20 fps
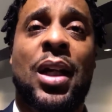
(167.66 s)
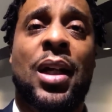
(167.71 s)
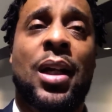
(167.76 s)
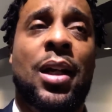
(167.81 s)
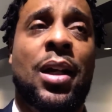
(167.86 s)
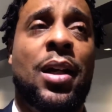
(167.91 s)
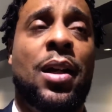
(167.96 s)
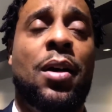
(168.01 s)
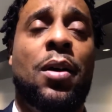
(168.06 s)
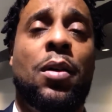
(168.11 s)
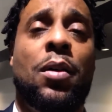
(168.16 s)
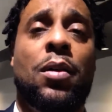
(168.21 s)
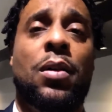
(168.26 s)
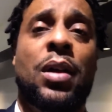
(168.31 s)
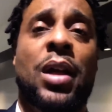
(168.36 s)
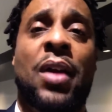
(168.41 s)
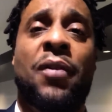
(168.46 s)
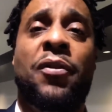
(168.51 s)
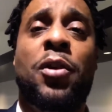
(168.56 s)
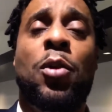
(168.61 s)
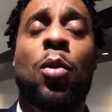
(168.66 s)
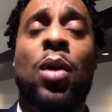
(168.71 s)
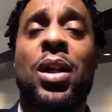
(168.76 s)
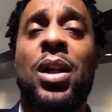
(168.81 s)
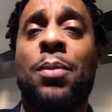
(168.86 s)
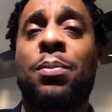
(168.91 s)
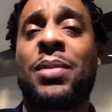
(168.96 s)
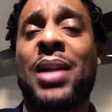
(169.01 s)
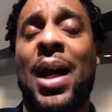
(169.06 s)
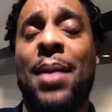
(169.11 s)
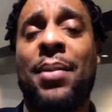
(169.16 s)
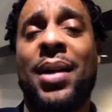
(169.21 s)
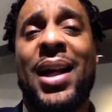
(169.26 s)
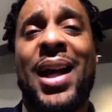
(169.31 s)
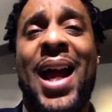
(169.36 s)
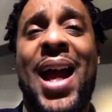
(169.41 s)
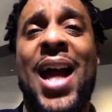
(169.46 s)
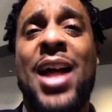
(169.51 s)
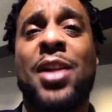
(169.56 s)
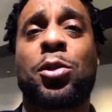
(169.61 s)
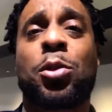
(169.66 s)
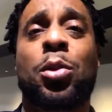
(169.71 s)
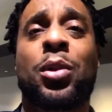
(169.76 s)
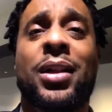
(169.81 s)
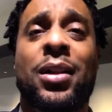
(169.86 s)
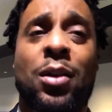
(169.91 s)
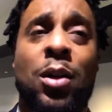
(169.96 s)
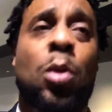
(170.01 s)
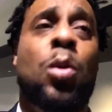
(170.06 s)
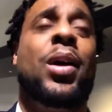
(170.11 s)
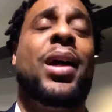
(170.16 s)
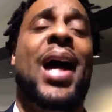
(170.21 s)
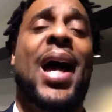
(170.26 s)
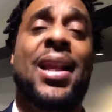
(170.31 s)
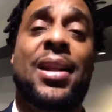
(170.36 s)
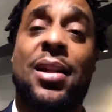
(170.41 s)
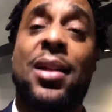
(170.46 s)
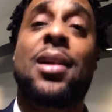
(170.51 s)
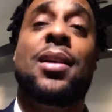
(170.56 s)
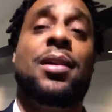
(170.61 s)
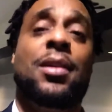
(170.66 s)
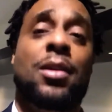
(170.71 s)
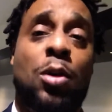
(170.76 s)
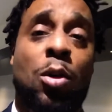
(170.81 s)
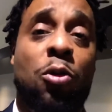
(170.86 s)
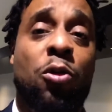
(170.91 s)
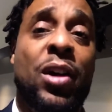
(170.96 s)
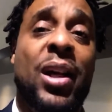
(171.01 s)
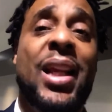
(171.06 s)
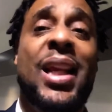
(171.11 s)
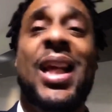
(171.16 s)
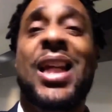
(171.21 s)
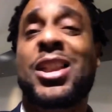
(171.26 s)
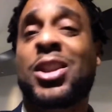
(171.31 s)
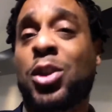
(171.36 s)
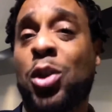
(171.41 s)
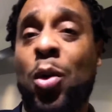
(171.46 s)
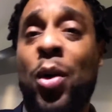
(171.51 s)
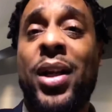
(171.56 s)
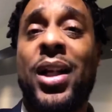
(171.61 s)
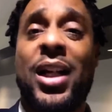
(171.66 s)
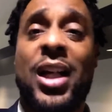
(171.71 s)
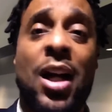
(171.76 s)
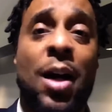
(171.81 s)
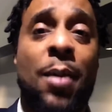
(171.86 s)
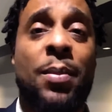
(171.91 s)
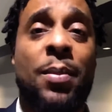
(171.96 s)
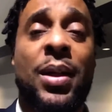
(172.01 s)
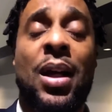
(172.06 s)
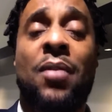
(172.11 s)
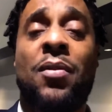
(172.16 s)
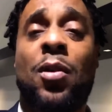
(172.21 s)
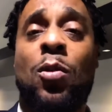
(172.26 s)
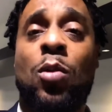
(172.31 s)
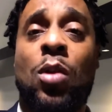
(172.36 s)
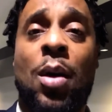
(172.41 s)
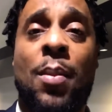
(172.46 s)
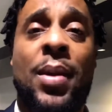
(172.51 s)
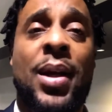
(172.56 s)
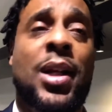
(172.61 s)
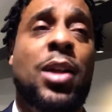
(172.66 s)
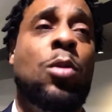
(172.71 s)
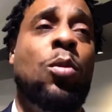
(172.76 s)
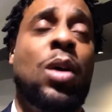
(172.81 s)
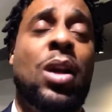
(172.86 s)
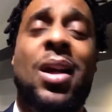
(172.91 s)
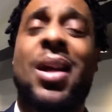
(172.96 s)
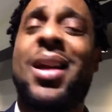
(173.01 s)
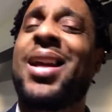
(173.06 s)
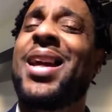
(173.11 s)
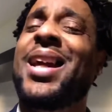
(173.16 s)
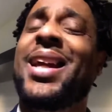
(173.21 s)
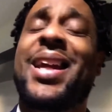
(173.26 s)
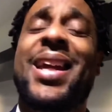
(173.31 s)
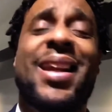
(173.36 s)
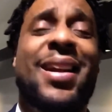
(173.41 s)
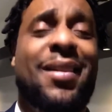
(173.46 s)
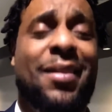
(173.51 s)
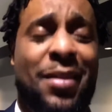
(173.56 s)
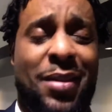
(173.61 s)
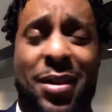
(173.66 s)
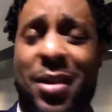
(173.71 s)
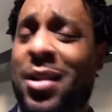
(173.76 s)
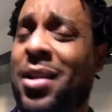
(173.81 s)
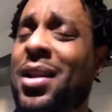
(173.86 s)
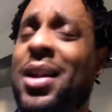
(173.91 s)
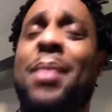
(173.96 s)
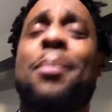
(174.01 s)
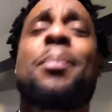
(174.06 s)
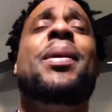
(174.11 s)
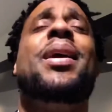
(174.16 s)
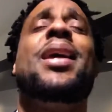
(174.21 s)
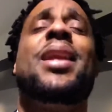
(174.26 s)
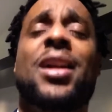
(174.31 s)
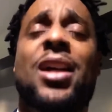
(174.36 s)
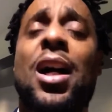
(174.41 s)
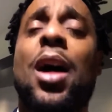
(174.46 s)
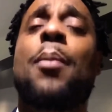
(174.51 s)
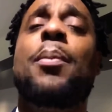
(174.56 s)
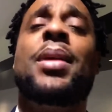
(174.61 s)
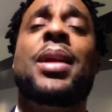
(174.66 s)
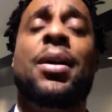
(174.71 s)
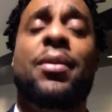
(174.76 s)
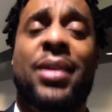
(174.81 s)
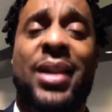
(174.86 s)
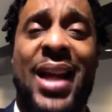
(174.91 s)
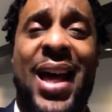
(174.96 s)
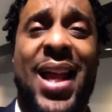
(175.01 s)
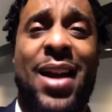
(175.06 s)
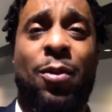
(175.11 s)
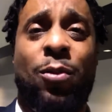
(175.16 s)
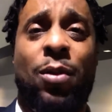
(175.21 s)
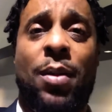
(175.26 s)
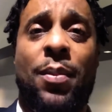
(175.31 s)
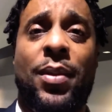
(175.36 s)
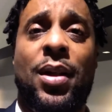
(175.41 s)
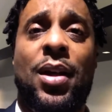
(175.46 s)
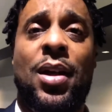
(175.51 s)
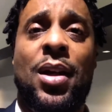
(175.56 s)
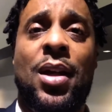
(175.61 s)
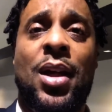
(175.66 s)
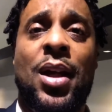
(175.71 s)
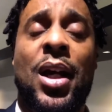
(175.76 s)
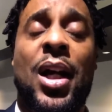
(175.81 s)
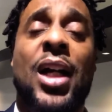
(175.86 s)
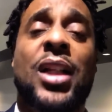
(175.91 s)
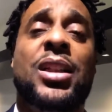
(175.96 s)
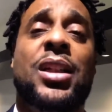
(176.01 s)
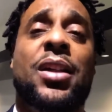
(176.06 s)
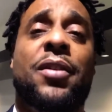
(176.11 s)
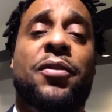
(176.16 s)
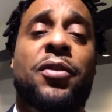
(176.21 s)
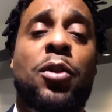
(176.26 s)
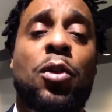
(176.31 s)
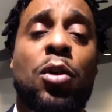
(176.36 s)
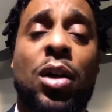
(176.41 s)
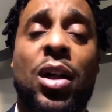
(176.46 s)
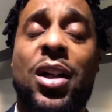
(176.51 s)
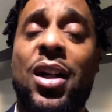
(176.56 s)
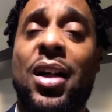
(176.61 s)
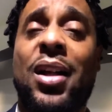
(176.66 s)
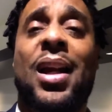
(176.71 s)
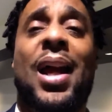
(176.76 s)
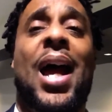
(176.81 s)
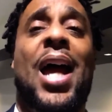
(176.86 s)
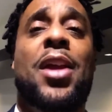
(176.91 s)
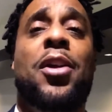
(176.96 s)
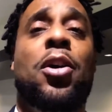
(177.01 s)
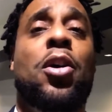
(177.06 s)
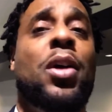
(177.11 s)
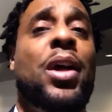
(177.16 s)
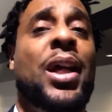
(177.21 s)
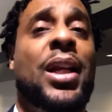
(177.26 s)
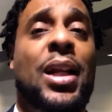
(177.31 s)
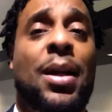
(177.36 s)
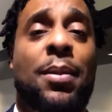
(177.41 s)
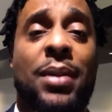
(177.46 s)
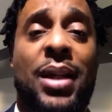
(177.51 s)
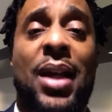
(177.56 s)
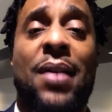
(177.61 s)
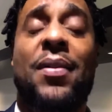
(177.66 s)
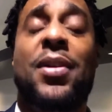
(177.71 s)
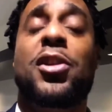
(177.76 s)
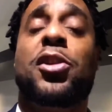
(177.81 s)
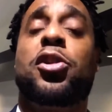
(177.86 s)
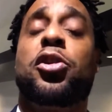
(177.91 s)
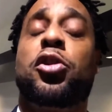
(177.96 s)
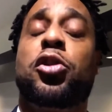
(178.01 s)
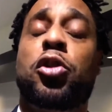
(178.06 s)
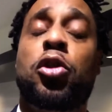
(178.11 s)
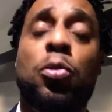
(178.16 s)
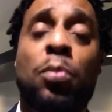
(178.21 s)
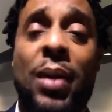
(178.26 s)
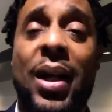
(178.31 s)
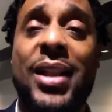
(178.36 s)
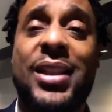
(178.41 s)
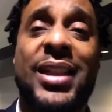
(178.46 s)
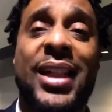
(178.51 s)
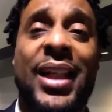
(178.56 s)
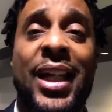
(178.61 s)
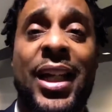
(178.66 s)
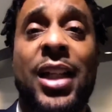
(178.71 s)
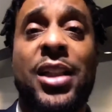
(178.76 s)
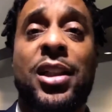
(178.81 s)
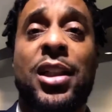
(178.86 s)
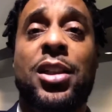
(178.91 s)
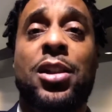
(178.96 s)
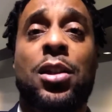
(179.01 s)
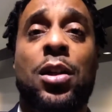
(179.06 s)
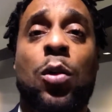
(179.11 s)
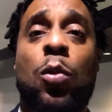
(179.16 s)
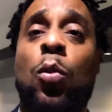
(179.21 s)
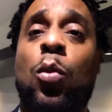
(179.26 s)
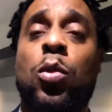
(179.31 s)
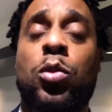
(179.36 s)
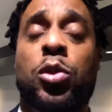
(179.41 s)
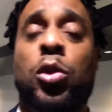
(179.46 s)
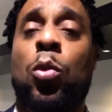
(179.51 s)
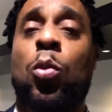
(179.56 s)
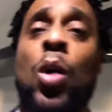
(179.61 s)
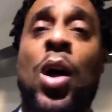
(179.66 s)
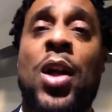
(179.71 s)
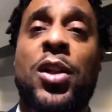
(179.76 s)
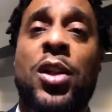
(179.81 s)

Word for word: You know, if you one of them type of guys who, who got to, who really enjoy the company of a woman, you want get a, be in the company of a lot of women. Because if you a good guy, you're gonna end up giving too much energy to the to one